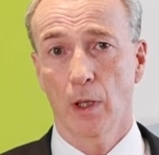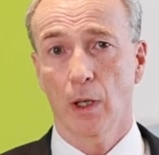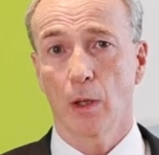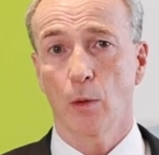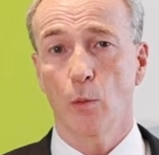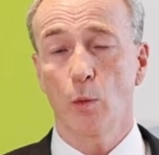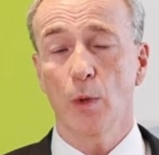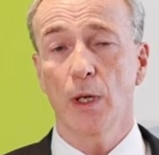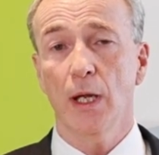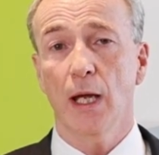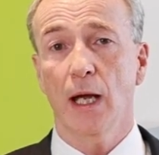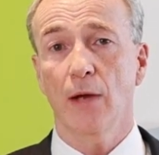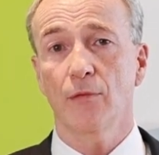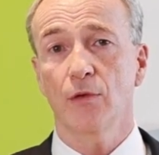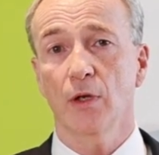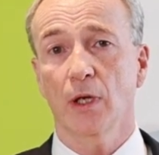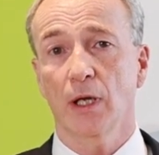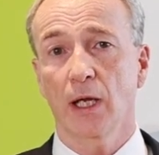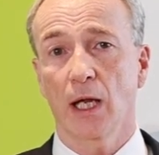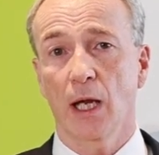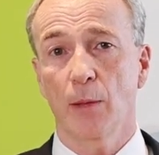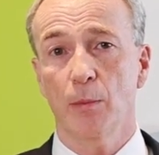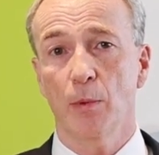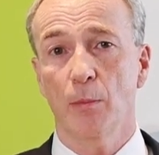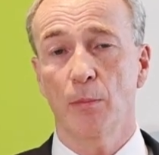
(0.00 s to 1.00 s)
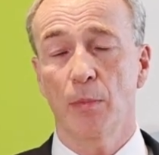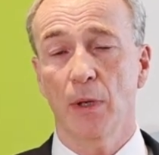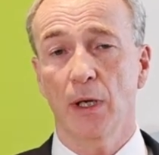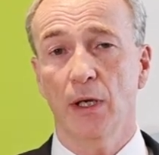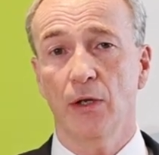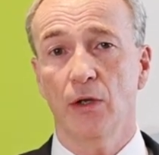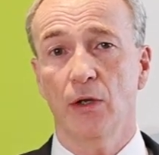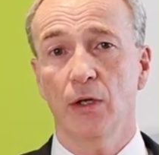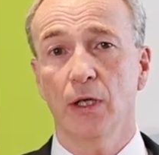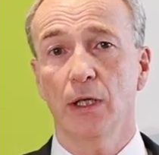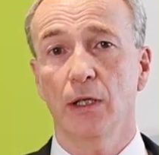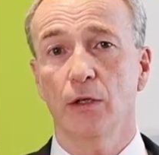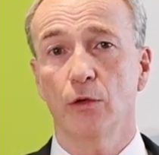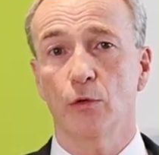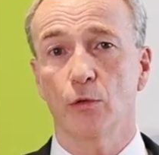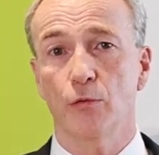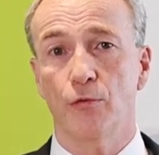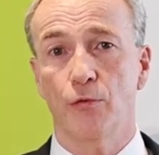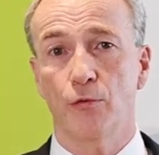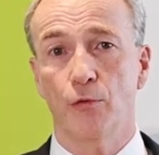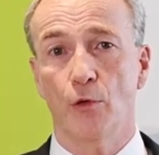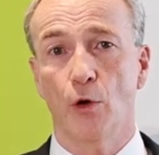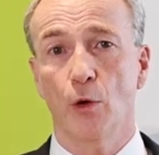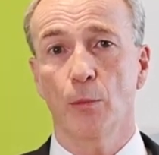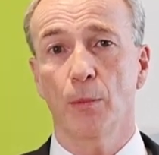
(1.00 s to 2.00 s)
We have the capability to
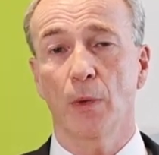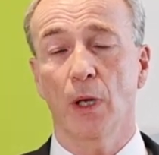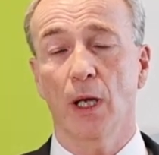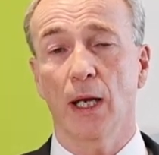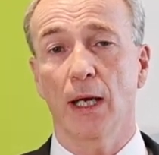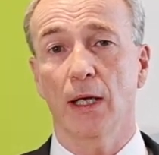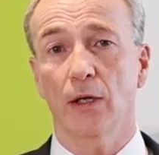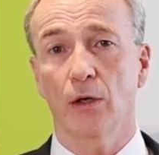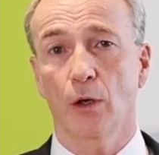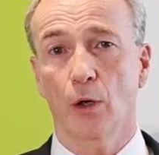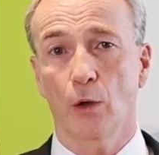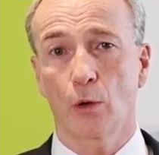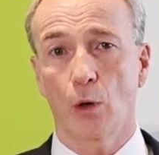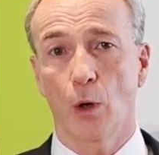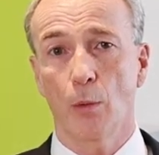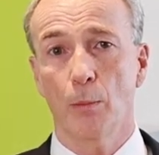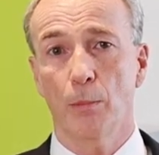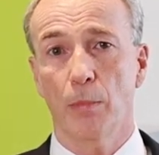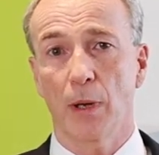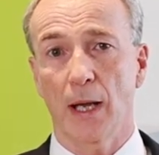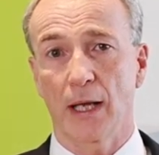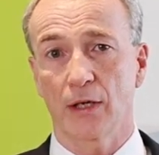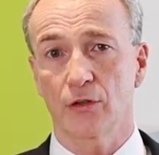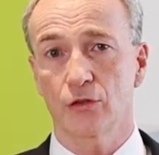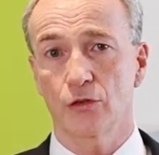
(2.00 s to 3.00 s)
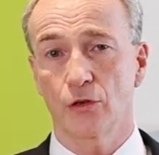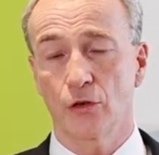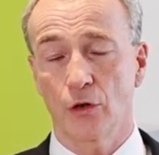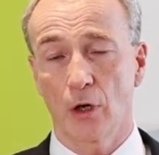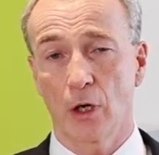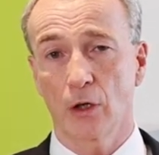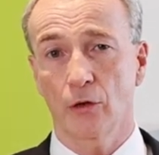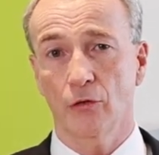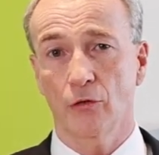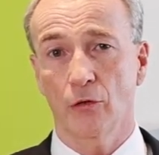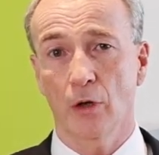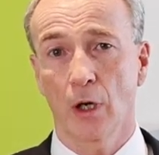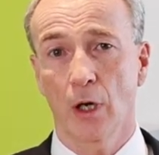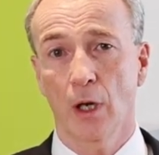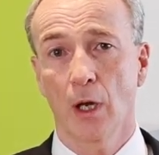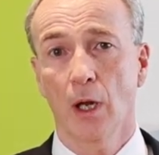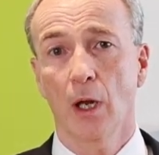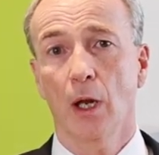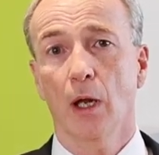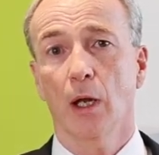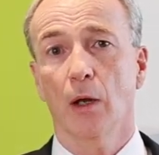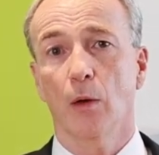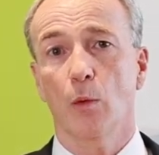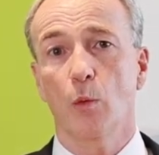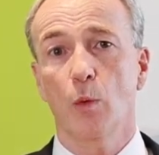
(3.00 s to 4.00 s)
formulate complex drugs.
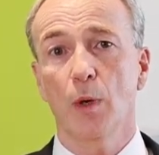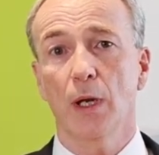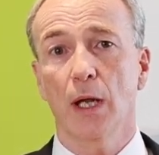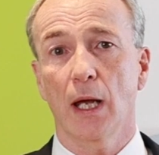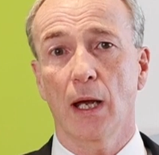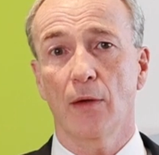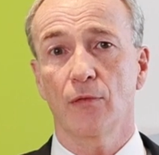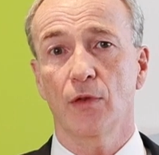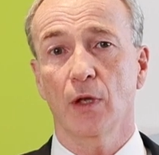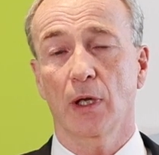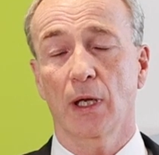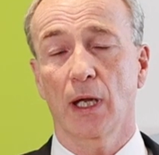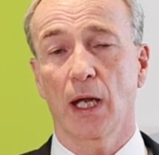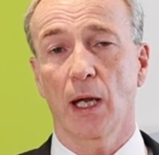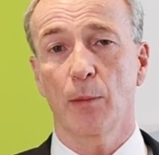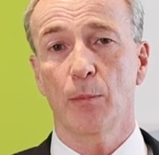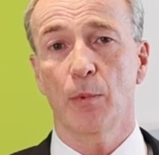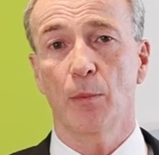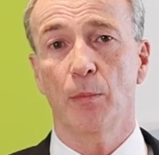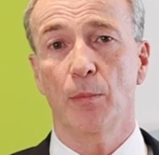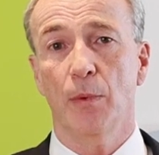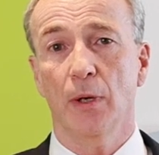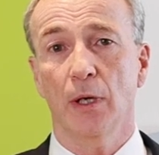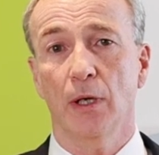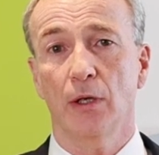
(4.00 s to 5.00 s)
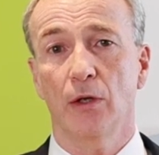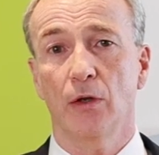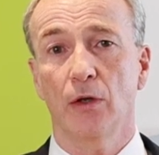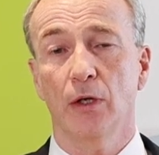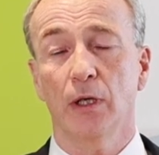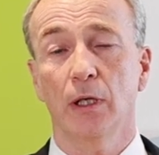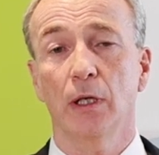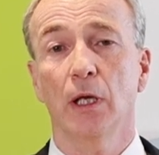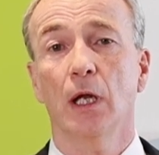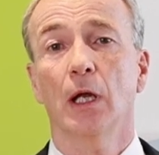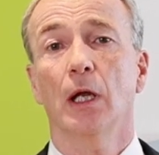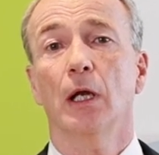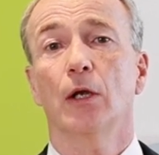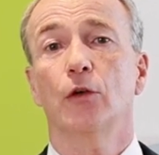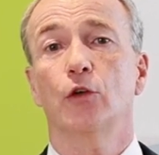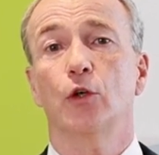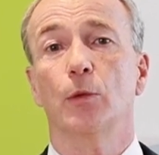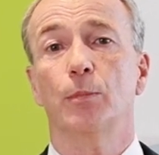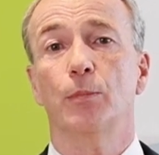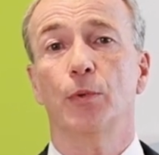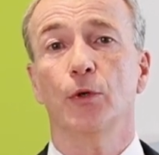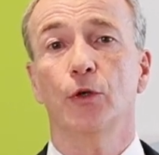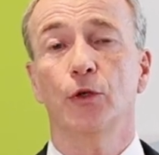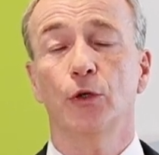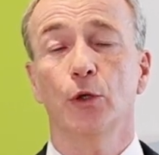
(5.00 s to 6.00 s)
We have the capability to
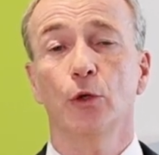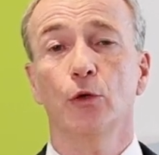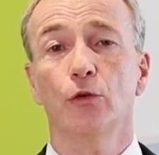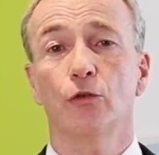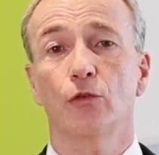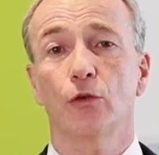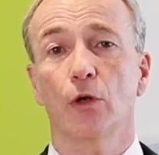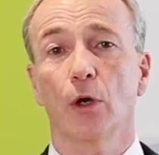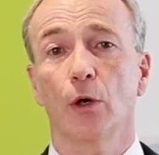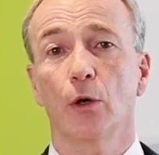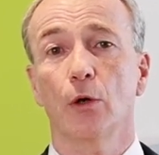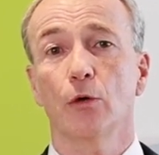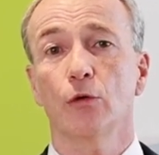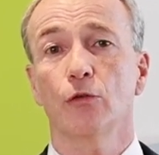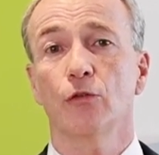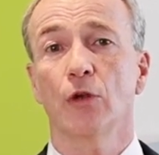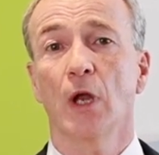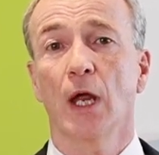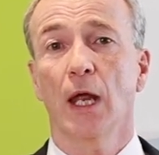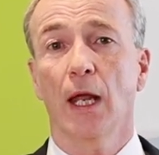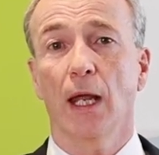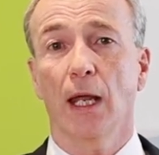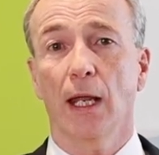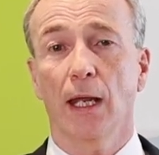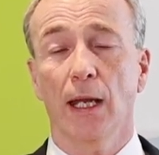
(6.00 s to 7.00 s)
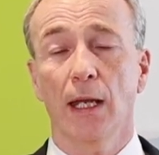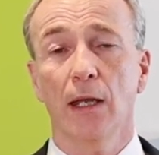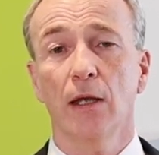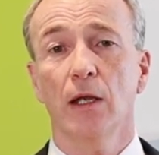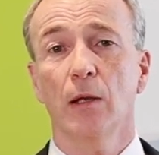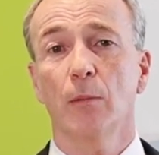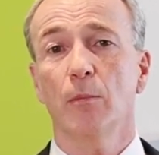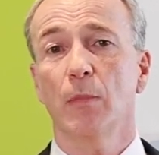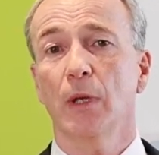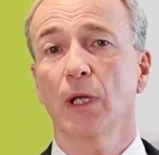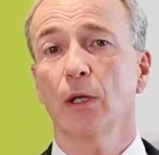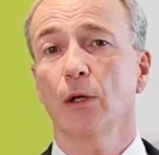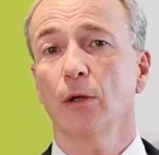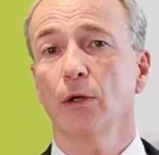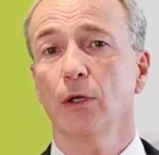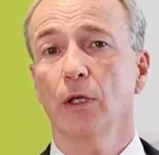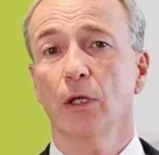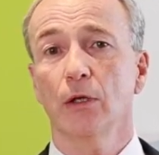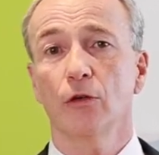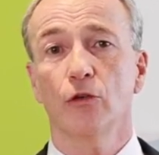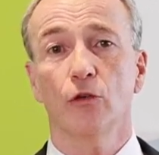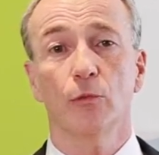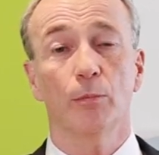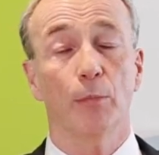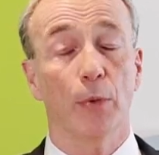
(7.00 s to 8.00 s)
produce those in the
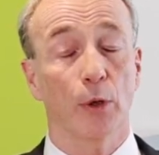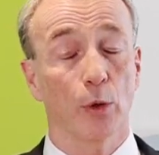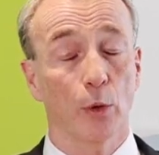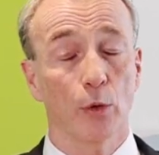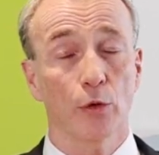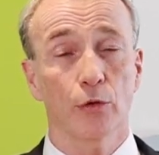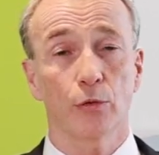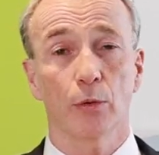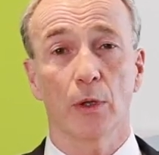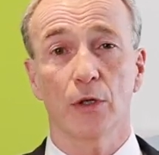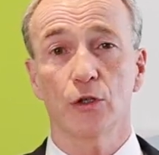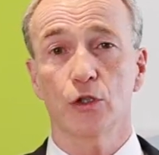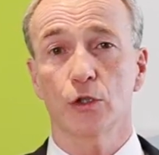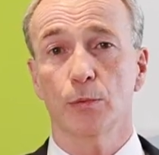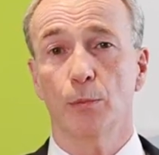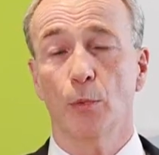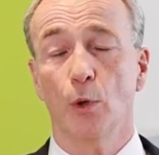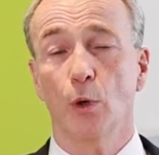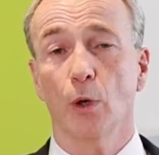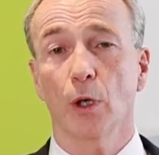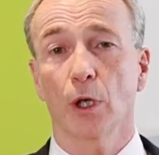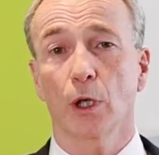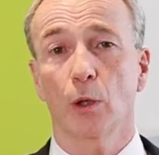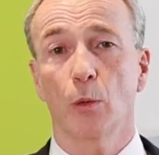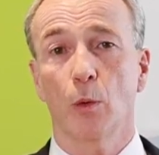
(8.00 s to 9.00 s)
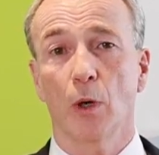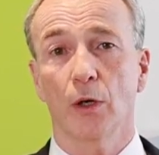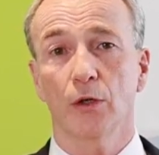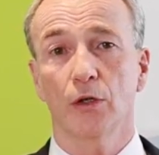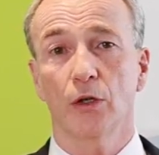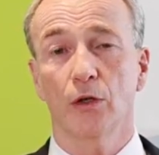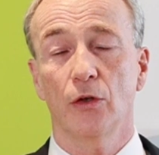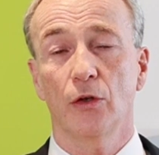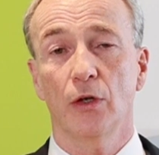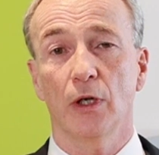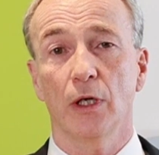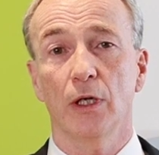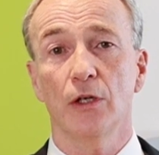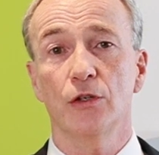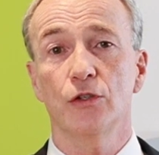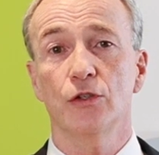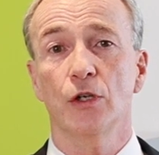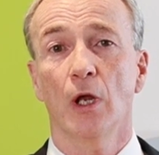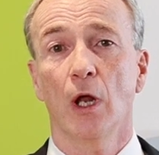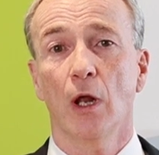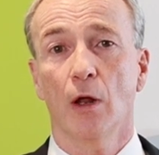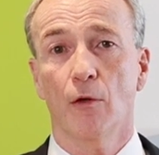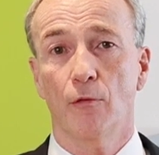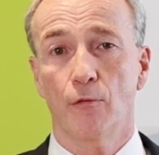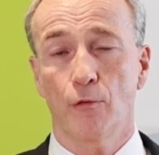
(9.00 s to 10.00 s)
millions, but also in smaller
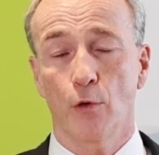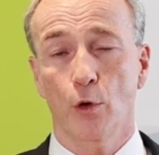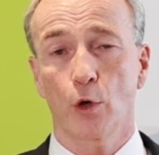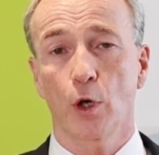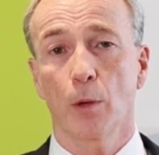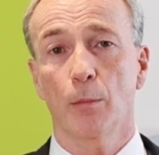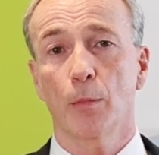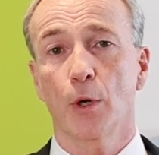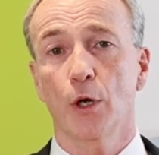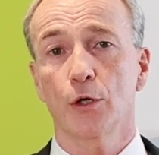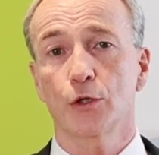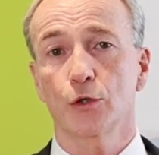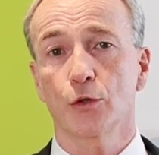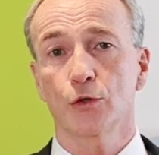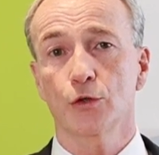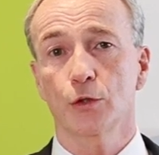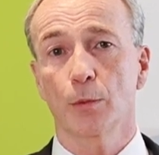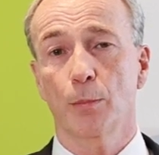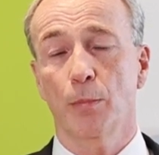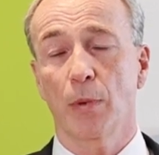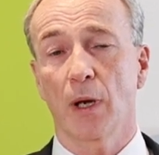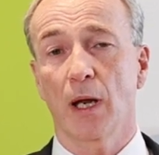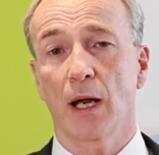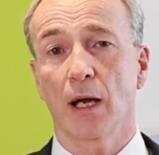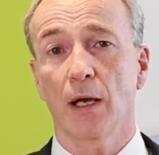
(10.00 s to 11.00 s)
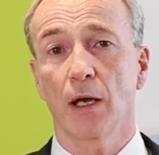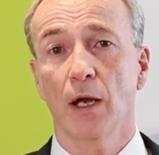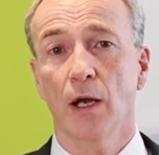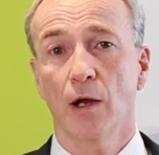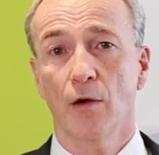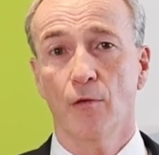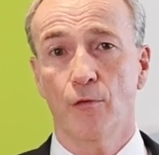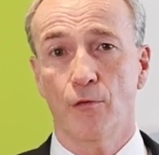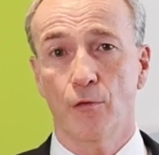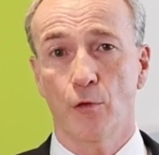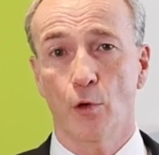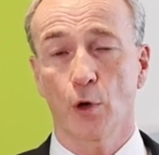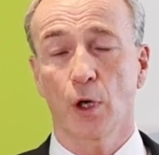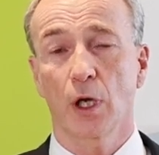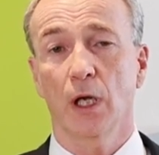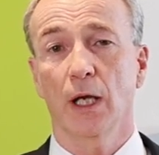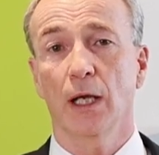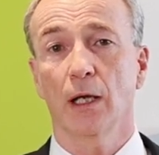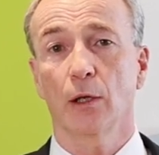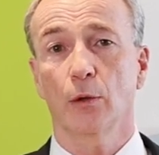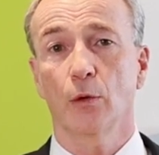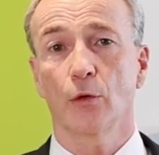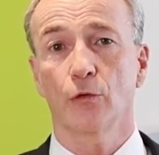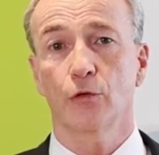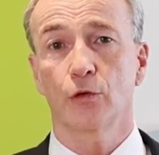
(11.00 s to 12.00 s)
quantities for commercial supply, for
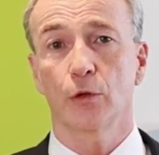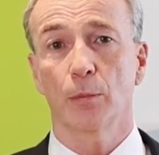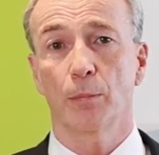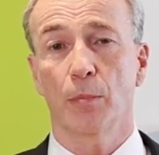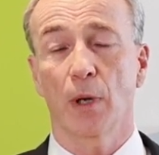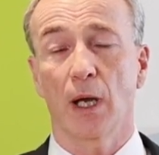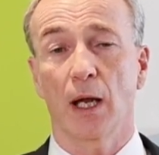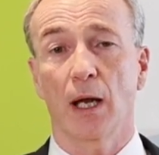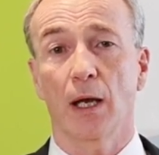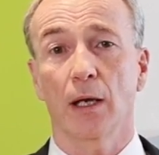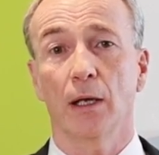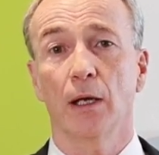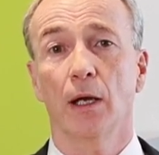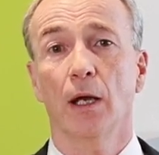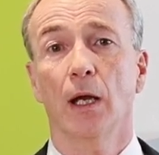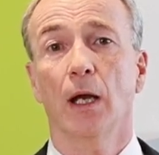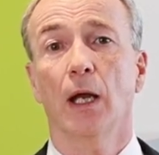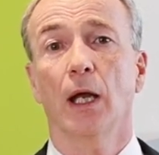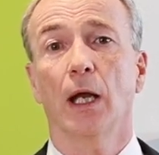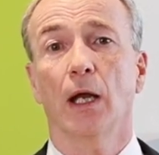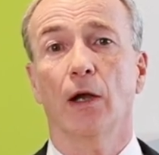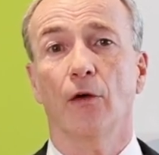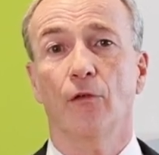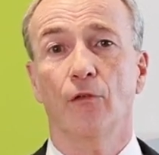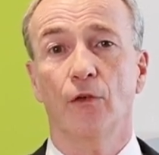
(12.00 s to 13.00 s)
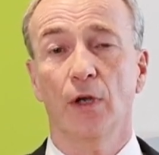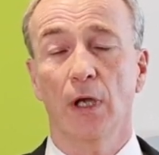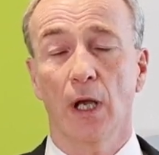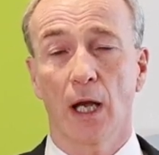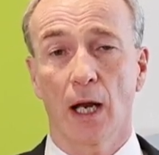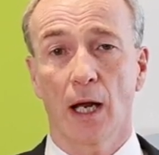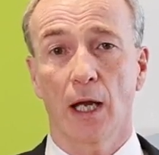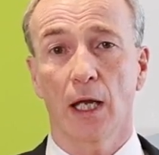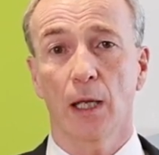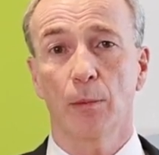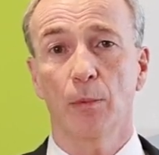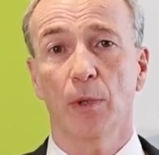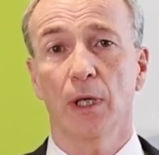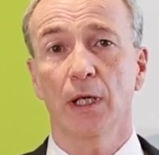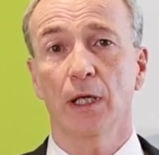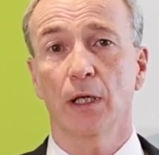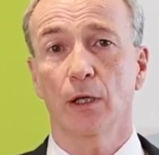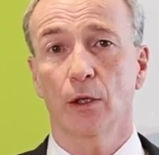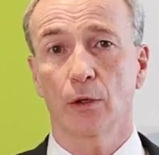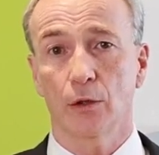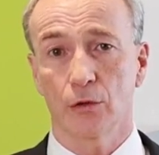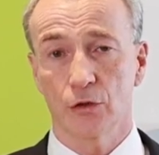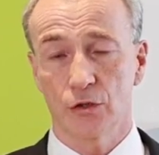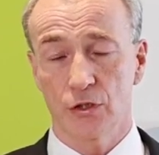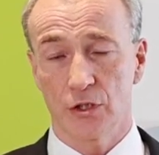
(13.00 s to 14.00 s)
clinical supply,
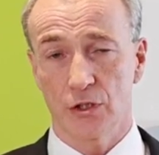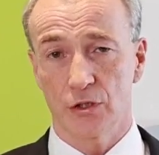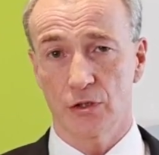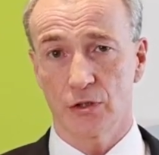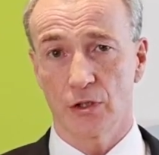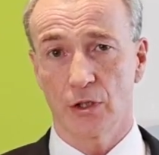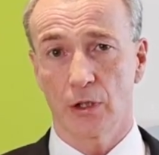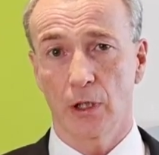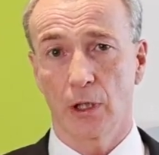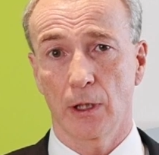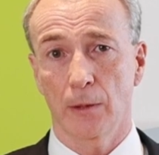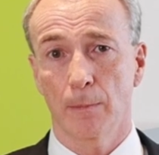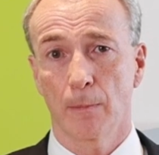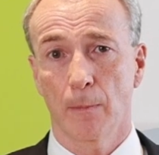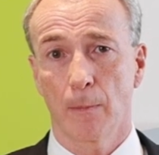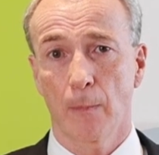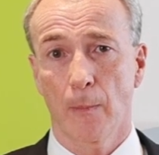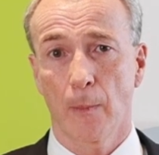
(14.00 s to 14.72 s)
reliably, consistently.